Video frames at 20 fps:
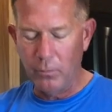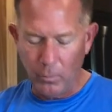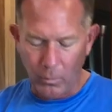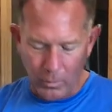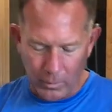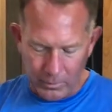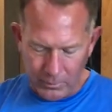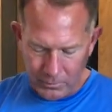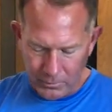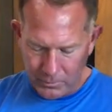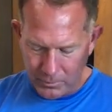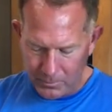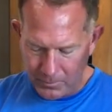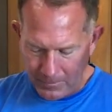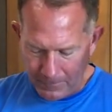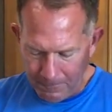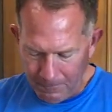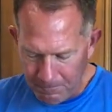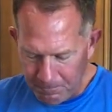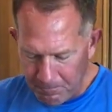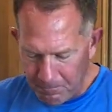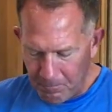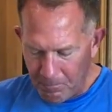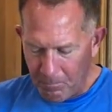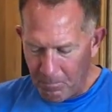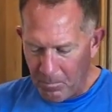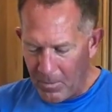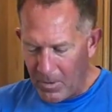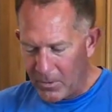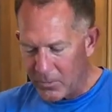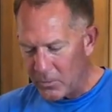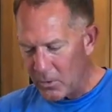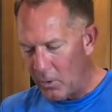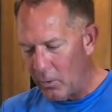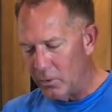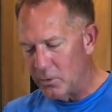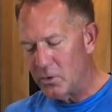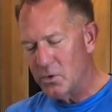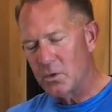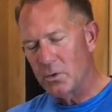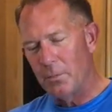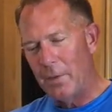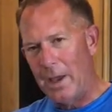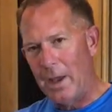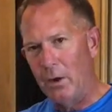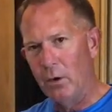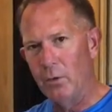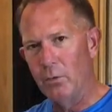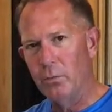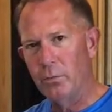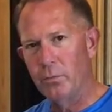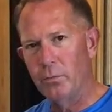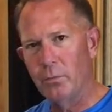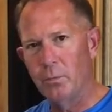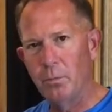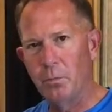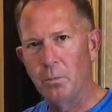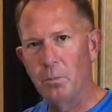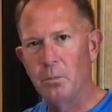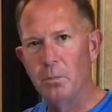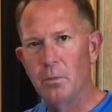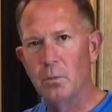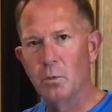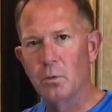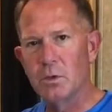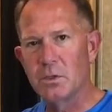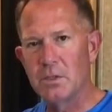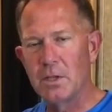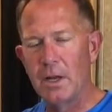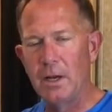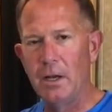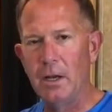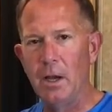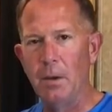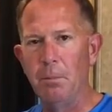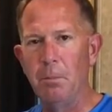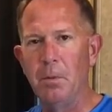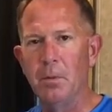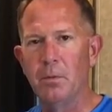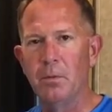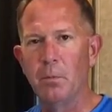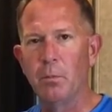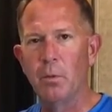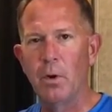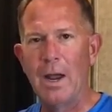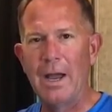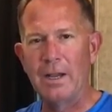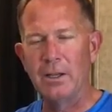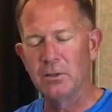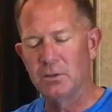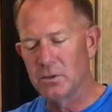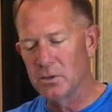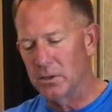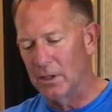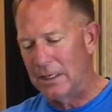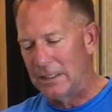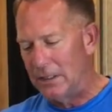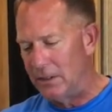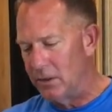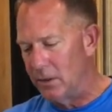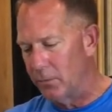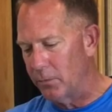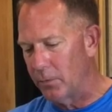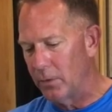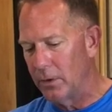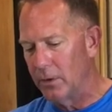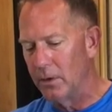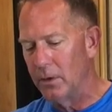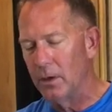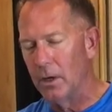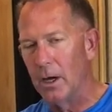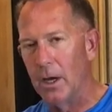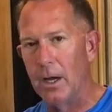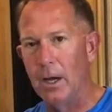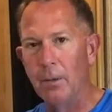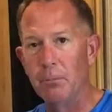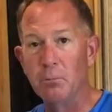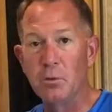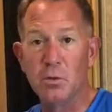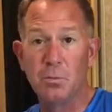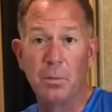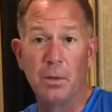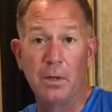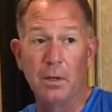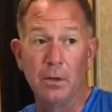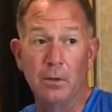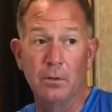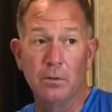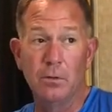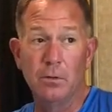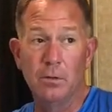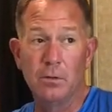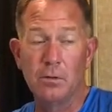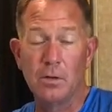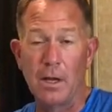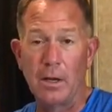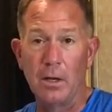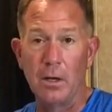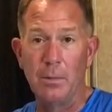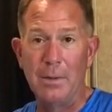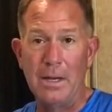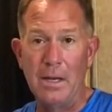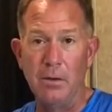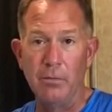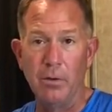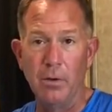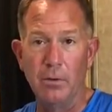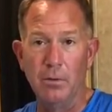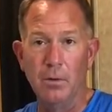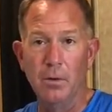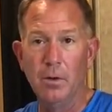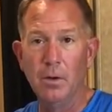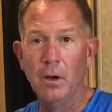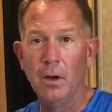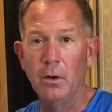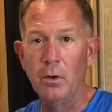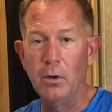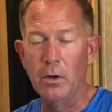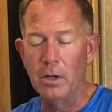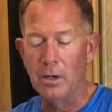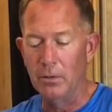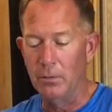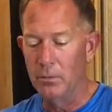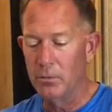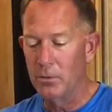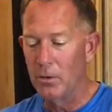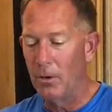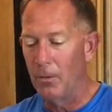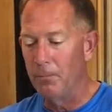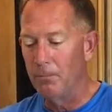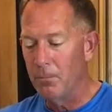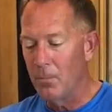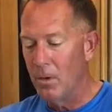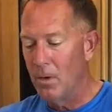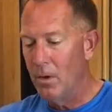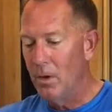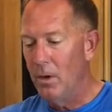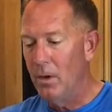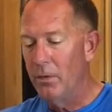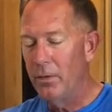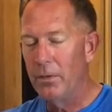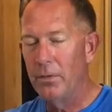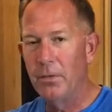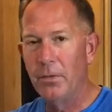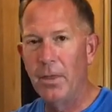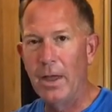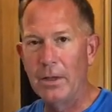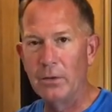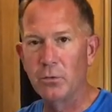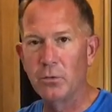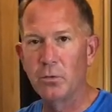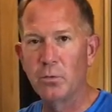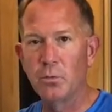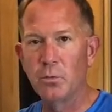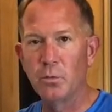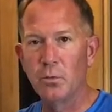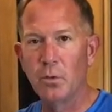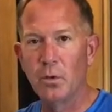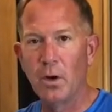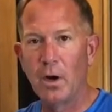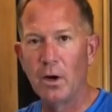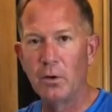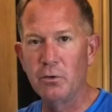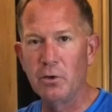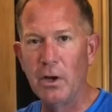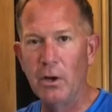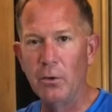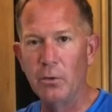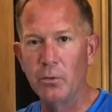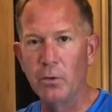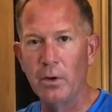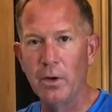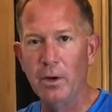for us. So it's just a matter of setting up slightly different um, just because it's not going to be underneath. So that's our challenge right